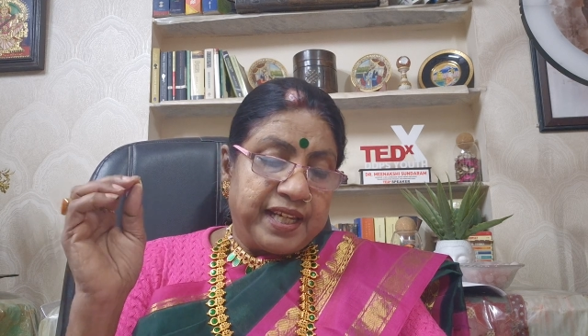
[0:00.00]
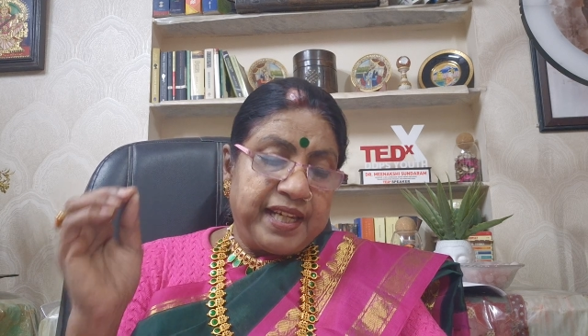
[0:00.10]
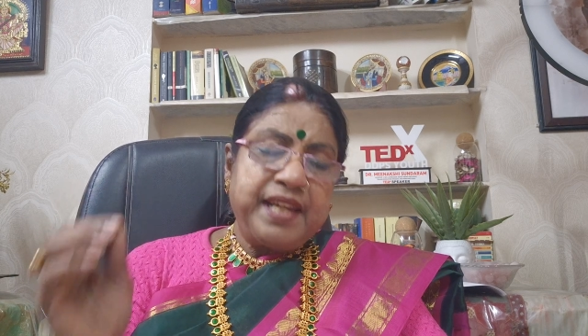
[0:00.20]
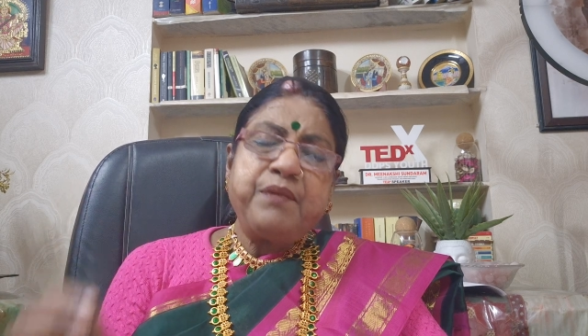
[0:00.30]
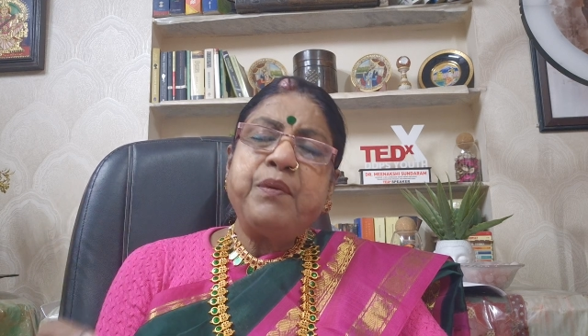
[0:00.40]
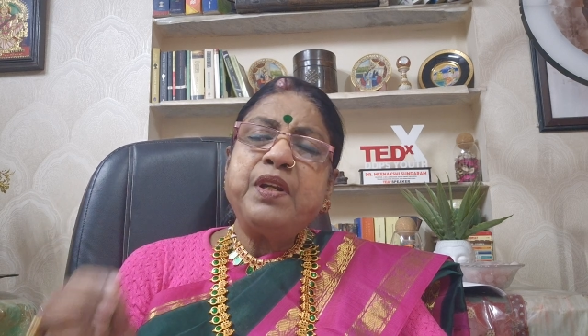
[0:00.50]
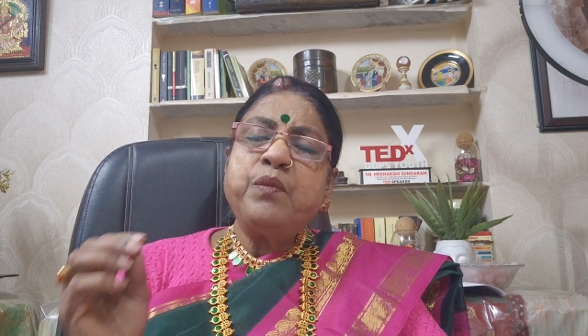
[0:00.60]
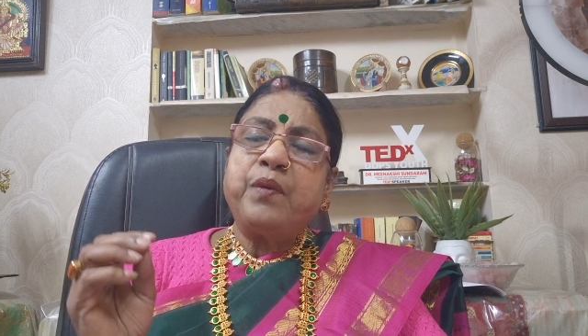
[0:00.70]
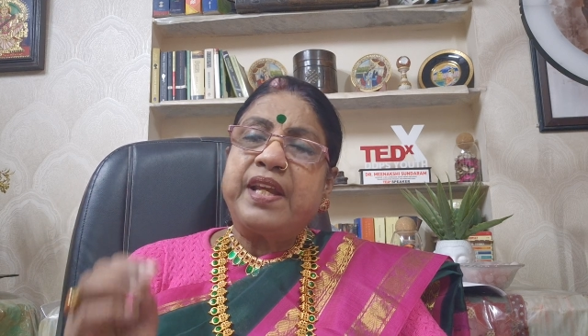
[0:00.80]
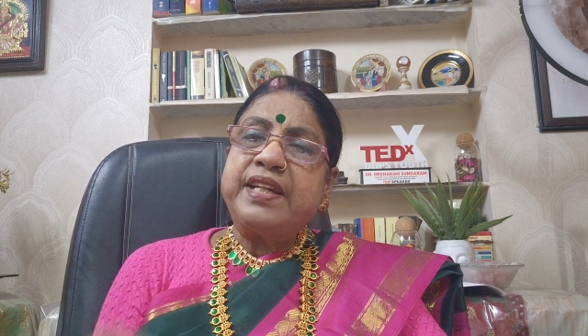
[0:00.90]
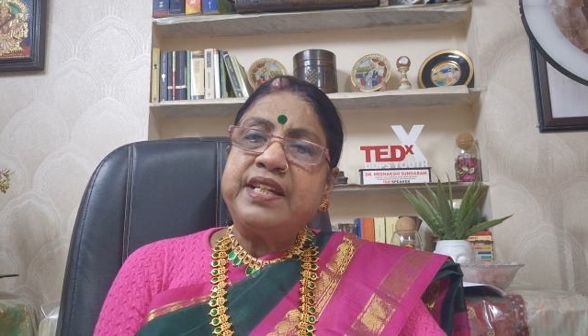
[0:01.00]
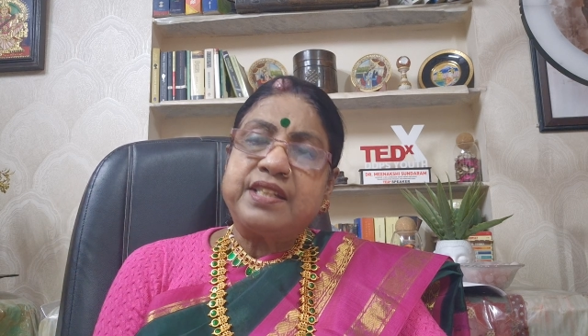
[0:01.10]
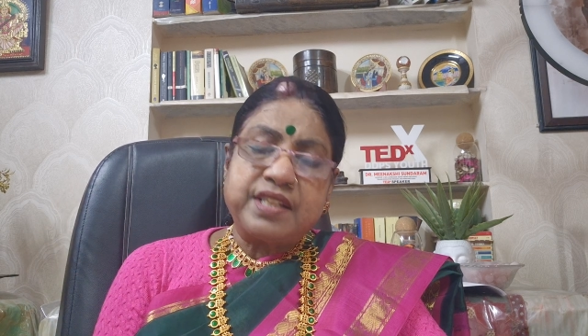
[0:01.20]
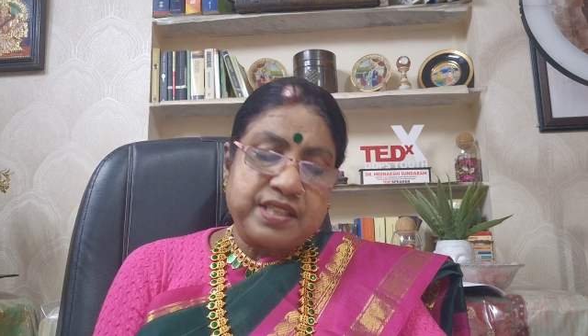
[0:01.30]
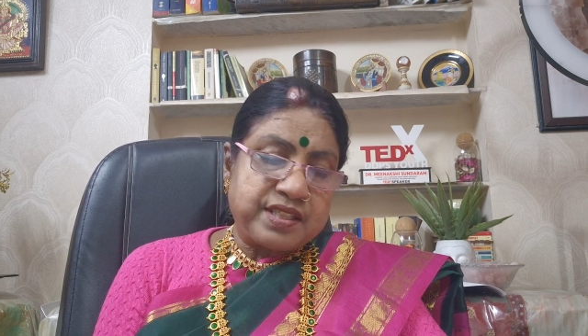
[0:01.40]
even when
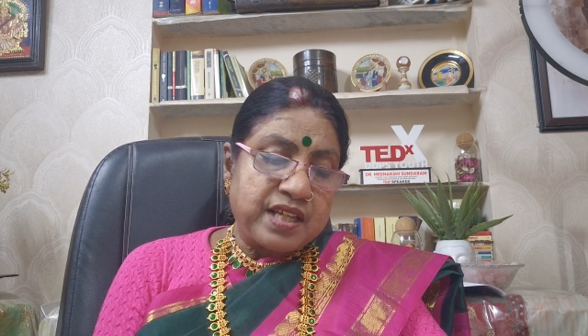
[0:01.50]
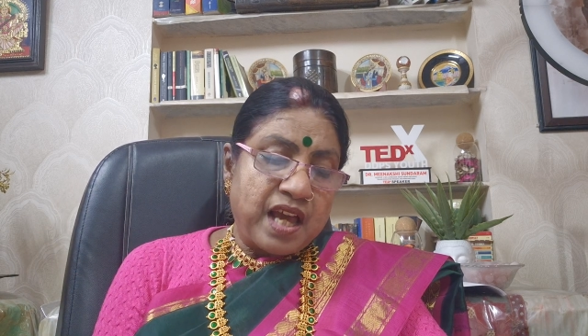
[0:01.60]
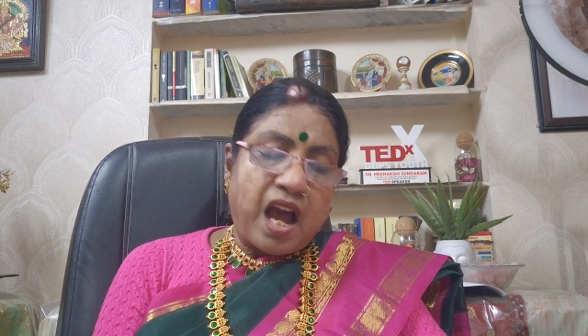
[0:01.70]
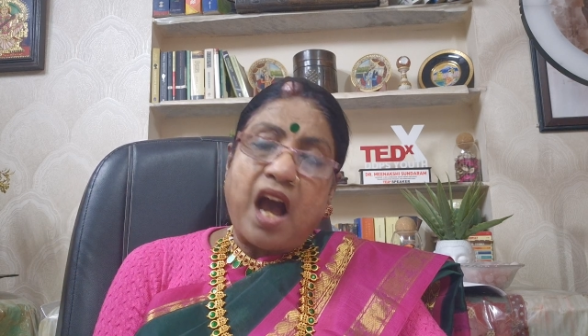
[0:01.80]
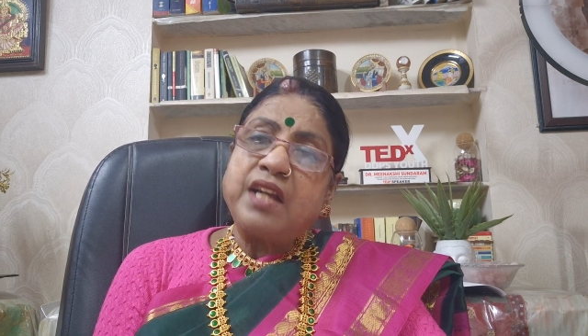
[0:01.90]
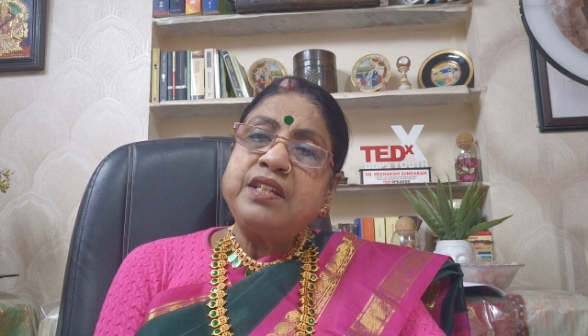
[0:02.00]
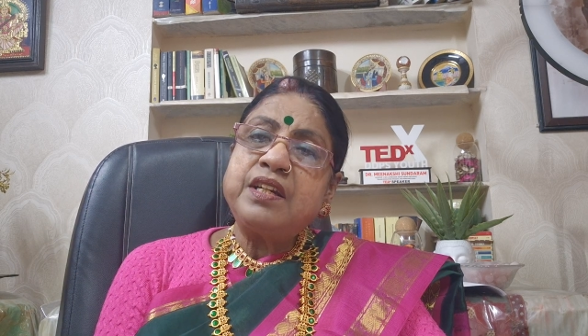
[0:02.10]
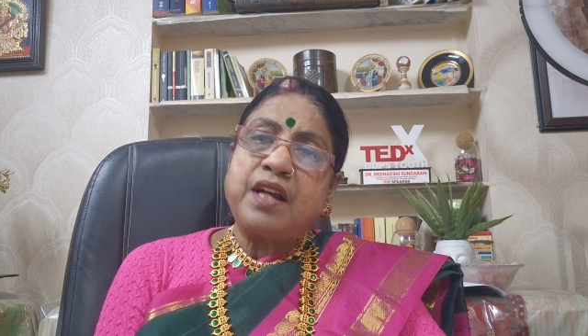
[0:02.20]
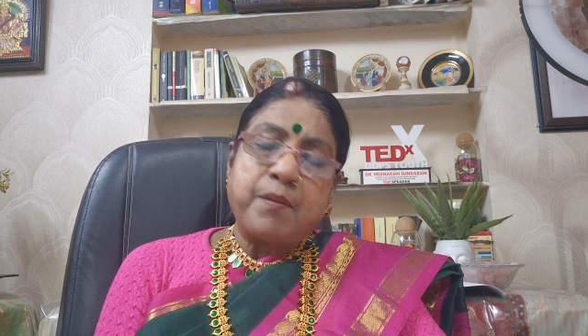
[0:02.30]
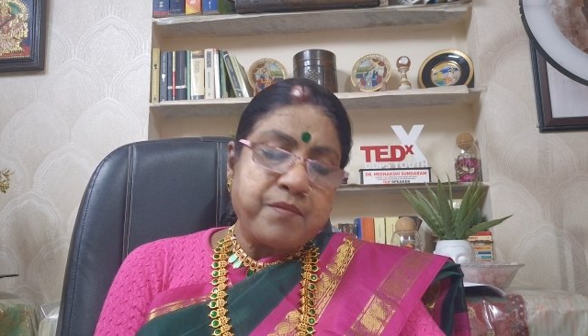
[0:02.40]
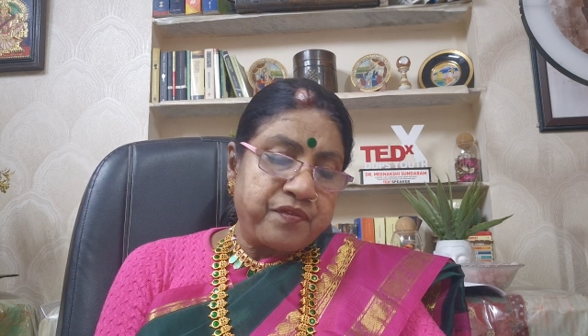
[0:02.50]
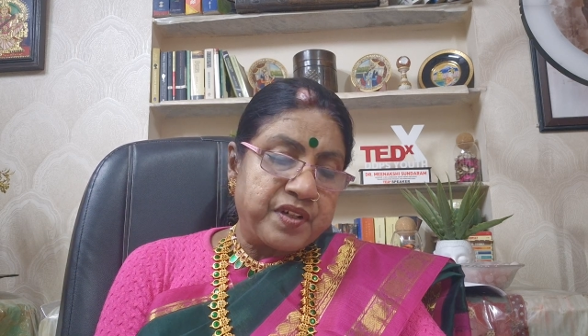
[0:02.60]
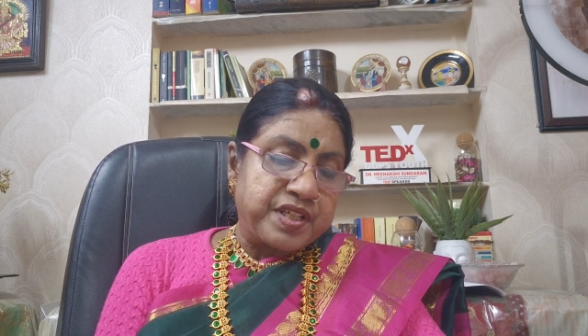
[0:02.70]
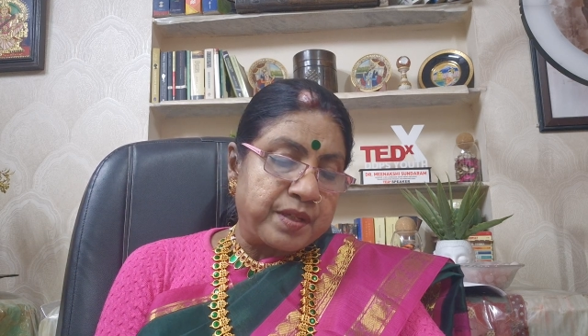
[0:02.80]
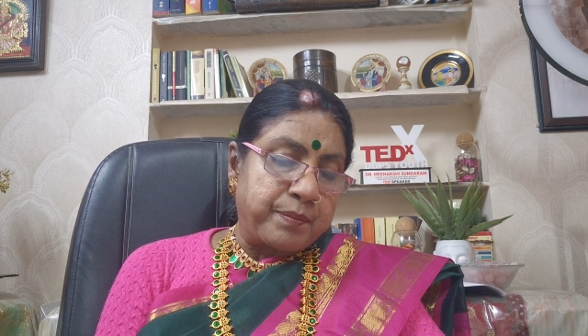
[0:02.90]
it is
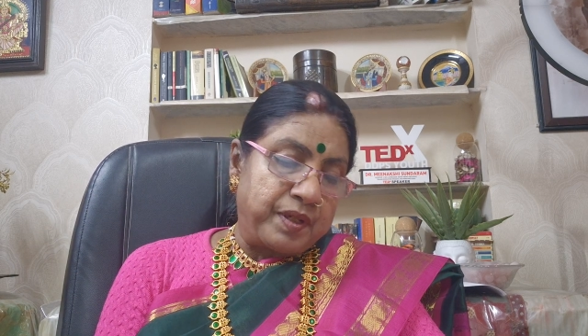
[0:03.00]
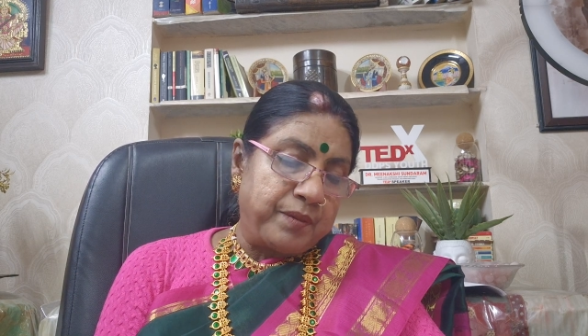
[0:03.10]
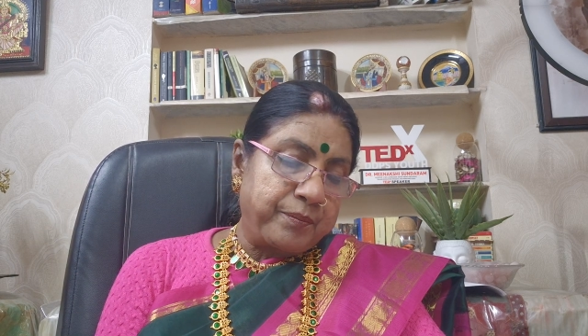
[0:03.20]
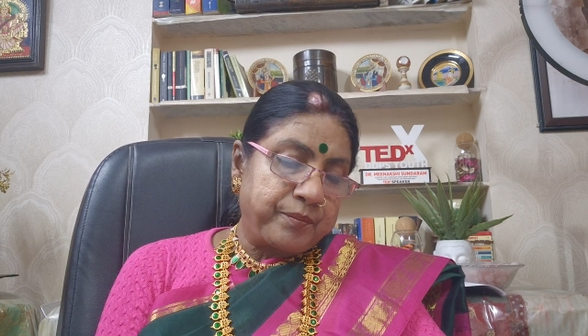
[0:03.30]
uncomfortable.